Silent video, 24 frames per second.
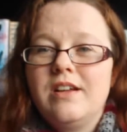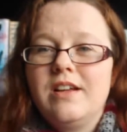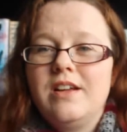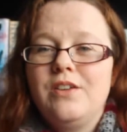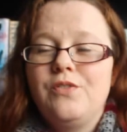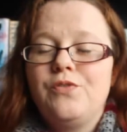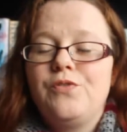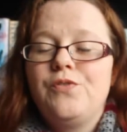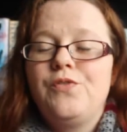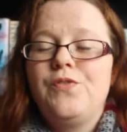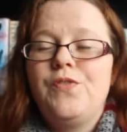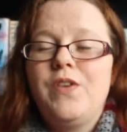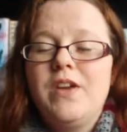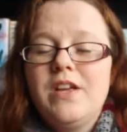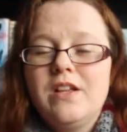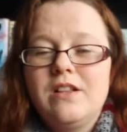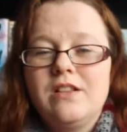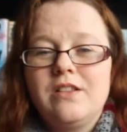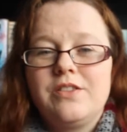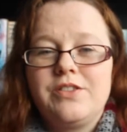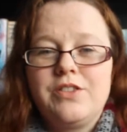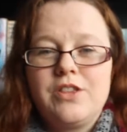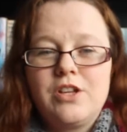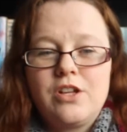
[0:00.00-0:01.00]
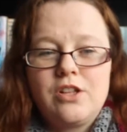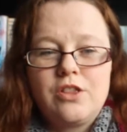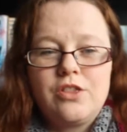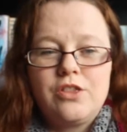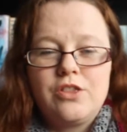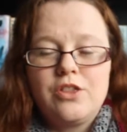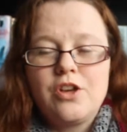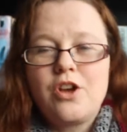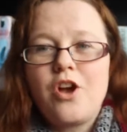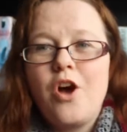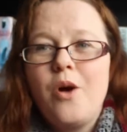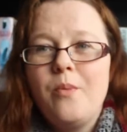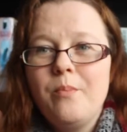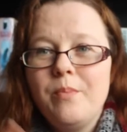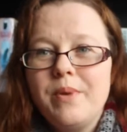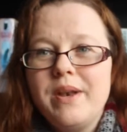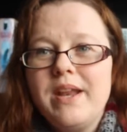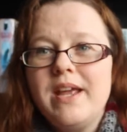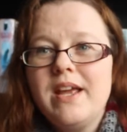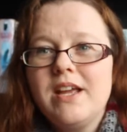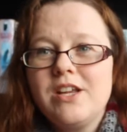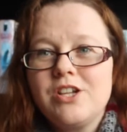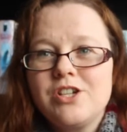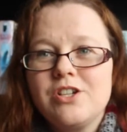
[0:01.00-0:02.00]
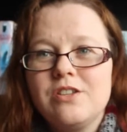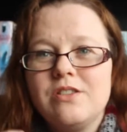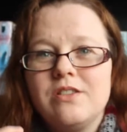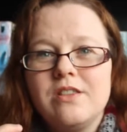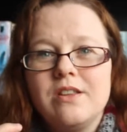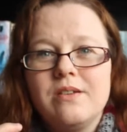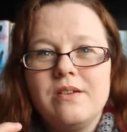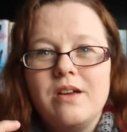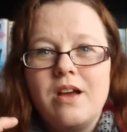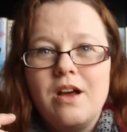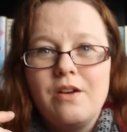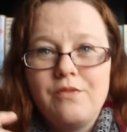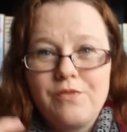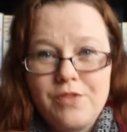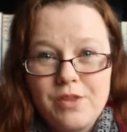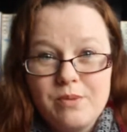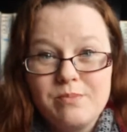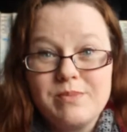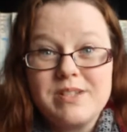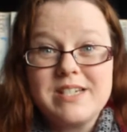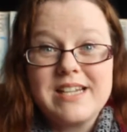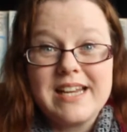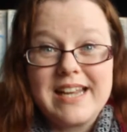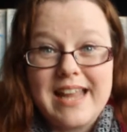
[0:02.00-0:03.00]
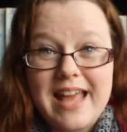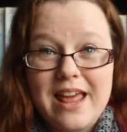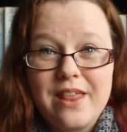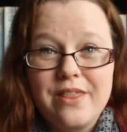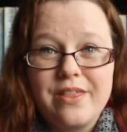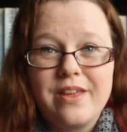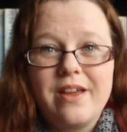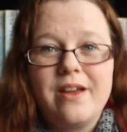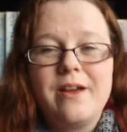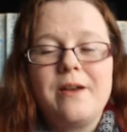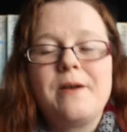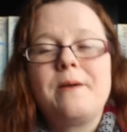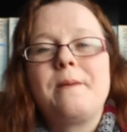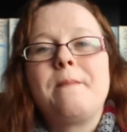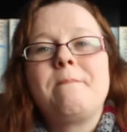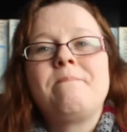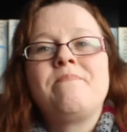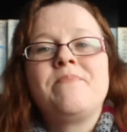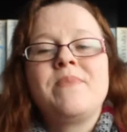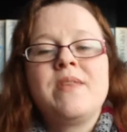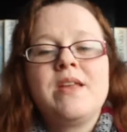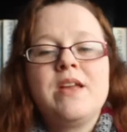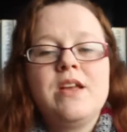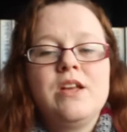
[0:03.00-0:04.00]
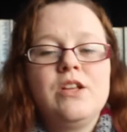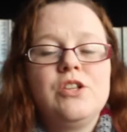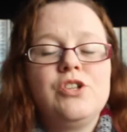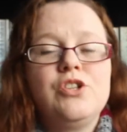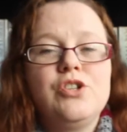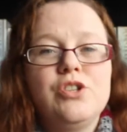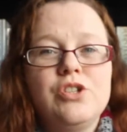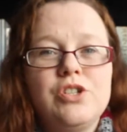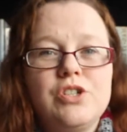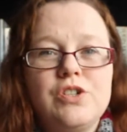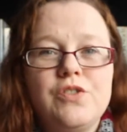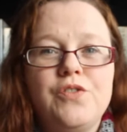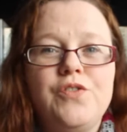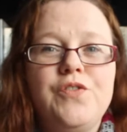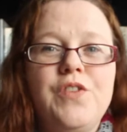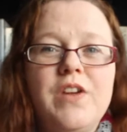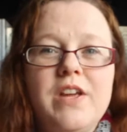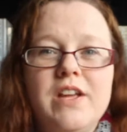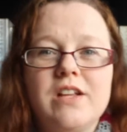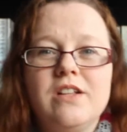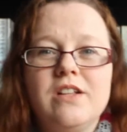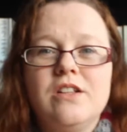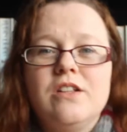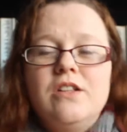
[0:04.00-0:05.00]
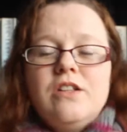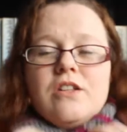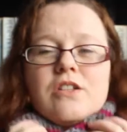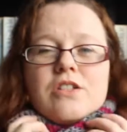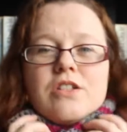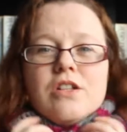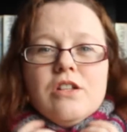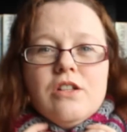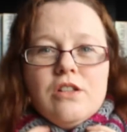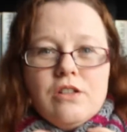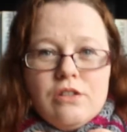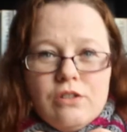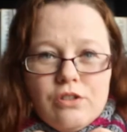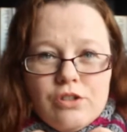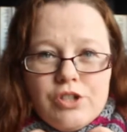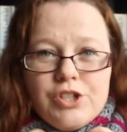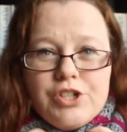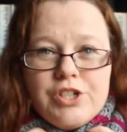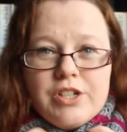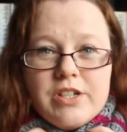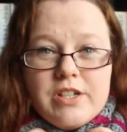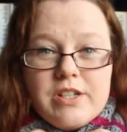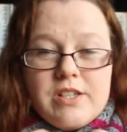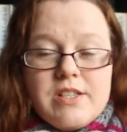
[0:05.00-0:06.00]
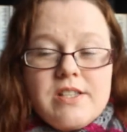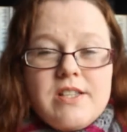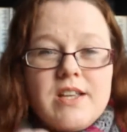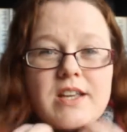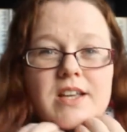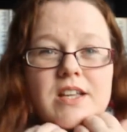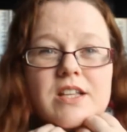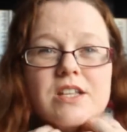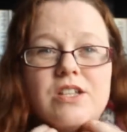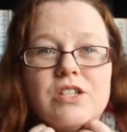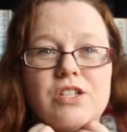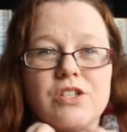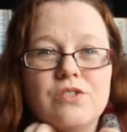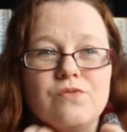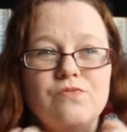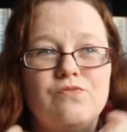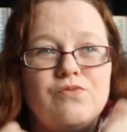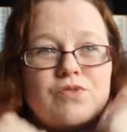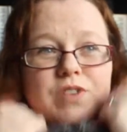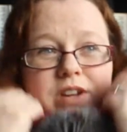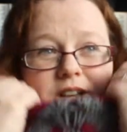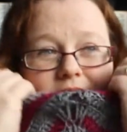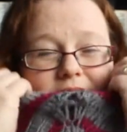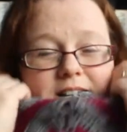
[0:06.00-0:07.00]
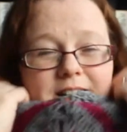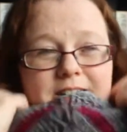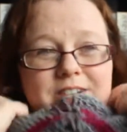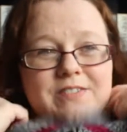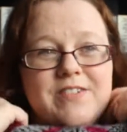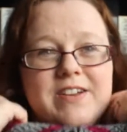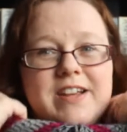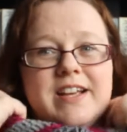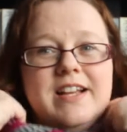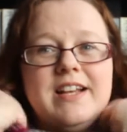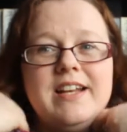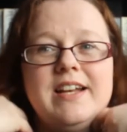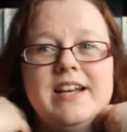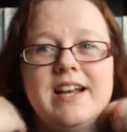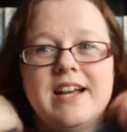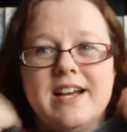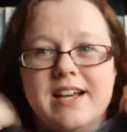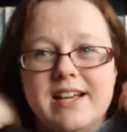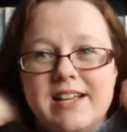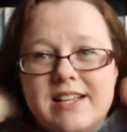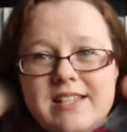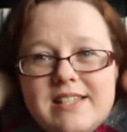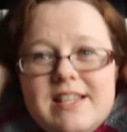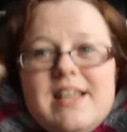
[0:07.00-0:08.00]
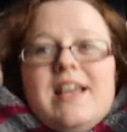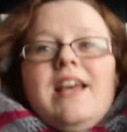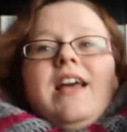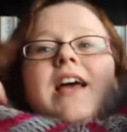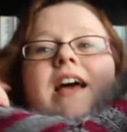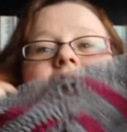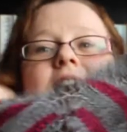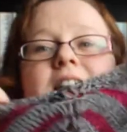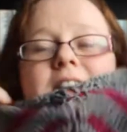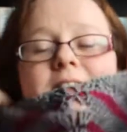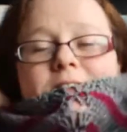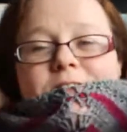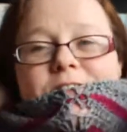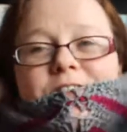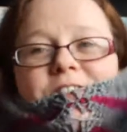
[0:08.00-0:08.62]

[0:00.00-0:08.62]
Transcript: the combination of them together just feels luscious. It's really nice, and it